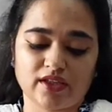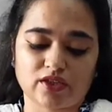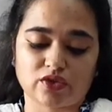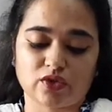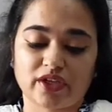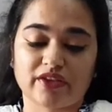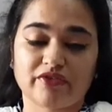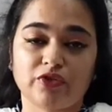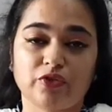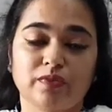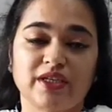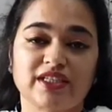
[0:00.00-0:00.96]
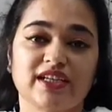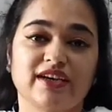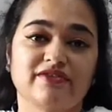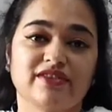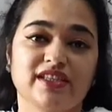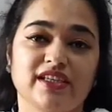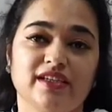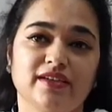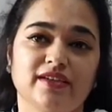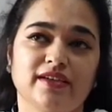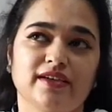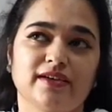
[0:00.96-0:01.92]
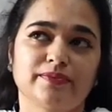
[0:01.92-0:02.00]
So if you must have
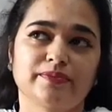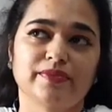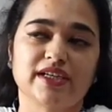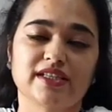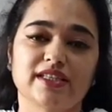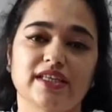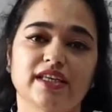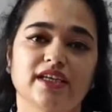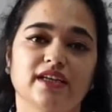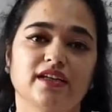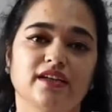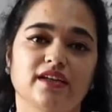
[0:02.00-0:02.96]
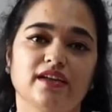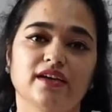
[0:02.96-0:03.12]
seen a serial